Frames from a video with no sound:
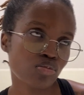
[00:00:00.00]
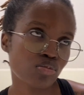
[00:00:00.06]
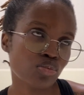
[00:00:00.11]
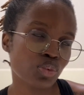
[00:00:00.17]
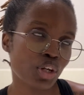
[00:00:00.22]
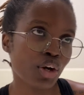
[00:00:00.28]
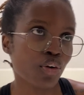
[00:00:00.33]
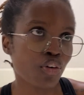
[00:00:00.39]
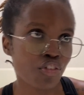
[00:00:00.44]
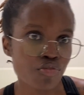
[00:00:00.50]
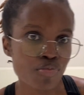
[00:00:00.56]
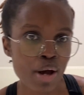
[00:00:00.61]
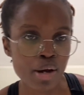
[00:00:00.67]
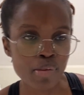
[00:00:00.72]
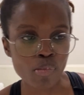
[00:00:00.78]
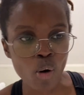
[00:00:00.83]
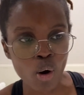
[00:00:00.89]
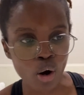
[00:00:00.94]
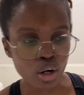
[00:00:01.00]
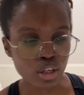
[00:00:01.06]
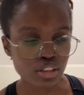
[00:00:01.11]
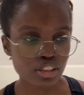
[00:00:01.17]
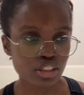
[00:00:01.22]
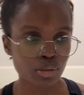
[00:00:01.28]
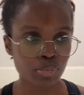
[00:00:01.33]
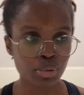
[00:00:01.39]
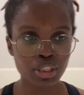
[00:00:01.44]
take off my
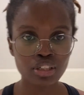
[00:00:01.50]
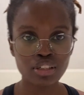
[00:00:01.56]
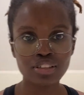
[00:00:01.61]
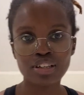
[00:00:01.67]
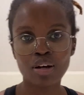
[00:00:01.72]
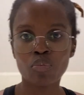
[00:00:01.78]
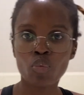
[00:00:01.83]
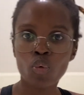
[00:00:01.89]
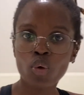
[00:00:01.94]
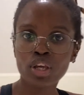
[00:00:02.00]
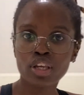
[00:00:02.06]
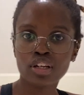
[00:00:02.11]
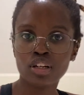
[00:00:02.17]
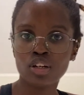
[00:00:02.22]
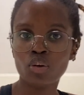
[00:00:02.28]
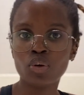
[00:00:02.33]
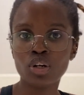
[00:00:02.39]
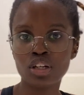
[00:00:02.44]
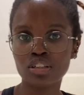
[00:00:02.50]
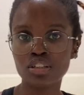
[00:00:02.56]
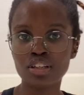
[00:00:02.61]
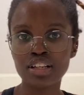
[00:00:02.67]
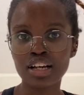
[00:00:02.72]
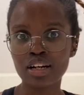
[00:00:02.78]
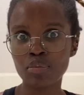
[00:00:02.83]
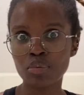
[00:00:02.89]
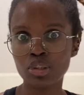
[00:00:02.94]
mask because I'm walking alone. It's not
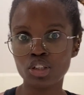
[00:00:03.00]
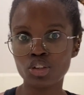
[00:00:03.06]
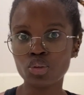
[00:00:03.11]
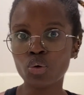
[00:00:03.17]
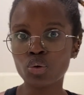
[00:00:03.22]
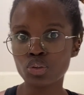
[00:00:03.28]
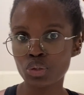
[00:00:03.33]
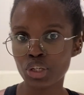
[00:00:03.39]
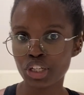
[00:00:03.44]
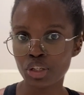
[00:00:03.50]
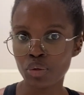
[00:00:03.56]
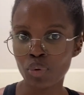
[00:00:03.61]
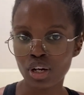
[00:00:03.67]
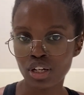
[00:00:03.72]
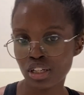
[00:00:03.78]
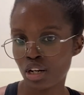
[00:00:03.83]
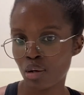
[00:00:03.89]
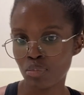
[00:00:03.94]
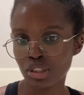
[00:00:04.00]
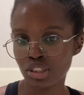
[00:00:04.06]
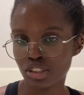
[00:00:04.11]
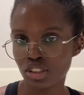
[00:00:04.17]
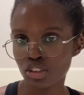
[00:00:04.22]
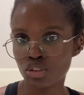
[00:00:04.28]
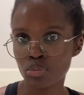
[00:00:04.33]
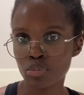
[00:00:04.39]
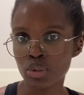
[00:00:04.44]
like I'm gonna talk to anyone and I'm
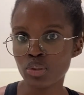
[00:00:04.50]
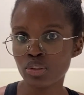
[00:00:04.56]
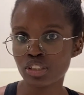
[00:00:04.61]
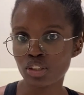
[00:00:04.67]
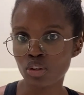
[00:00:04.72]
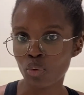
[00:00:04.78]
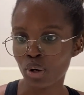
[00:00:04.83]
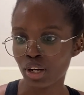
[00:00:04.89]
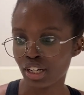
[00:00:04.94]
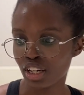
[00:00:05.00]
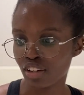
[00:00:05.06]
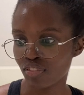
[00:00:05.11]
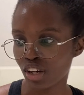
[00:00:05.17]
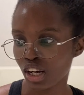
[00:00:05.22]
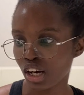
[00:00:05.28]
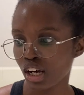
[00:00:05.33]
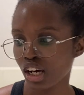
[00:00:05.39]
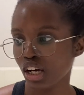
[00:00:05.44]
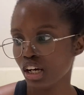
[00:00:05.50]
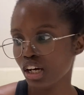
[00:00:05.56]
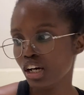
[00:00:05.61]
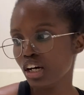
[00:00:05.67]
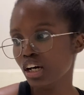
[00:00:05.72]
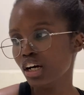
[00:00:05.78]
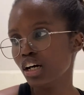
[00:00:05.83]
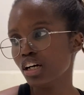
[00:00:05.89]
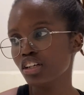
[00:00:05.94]
listening to music or whatever.
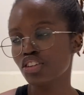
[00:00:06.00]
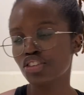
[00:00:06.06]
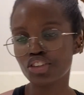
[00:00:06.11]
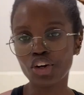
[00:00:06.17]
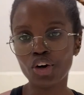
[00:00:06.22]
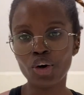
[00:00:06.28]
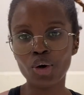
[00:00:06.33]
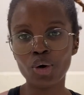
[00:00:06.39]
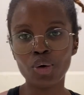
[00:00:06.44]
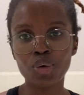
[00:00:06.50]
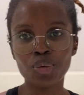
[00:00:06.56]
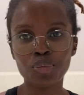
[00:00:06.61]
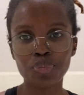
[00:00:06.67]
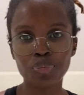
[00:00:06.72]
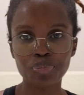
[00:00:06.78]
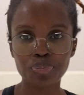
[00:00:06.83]
So